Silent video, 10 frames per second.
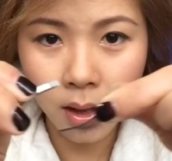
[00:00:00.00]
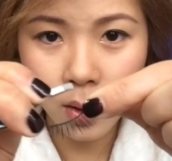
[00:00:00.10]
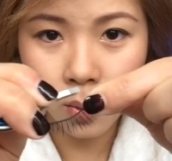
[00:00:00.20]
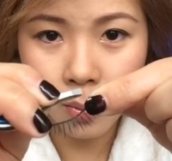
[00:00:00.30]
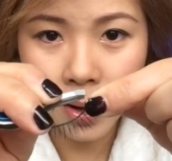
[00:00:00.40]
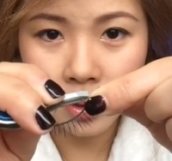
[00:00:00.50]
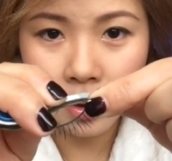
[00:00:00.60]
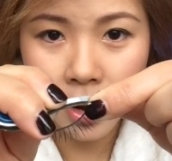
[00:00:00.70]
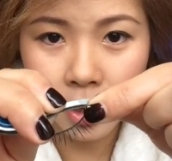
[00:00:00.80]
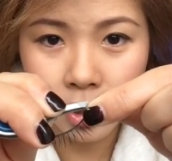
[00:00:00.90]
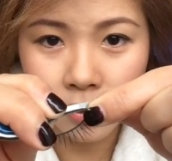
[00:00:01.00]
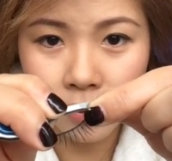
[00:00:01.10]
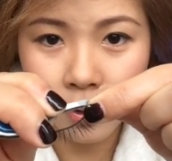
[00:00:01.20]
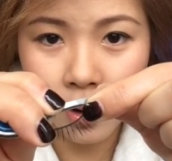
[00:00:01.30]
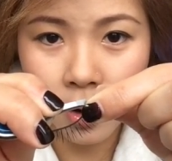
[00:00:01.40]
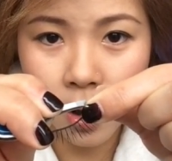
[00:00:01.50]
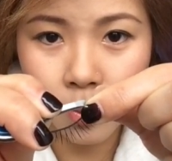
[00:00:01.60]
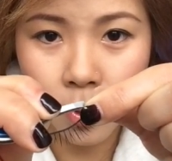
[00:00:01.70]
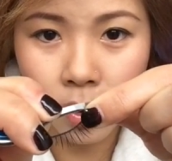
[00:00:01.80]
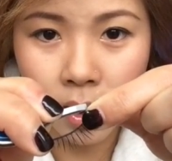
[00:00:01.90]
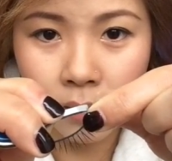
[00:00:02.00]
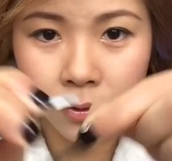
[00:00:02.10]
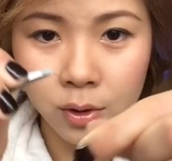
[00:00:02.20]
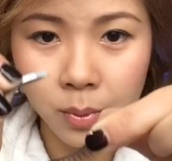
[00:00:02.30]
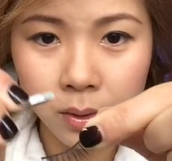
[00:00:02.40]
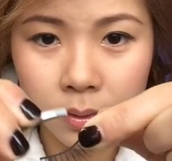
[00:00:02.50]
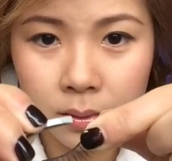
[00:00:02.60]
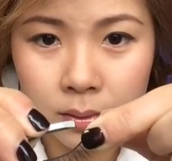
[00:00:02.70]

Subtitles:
it will make the lashes feel a lot more comfortable.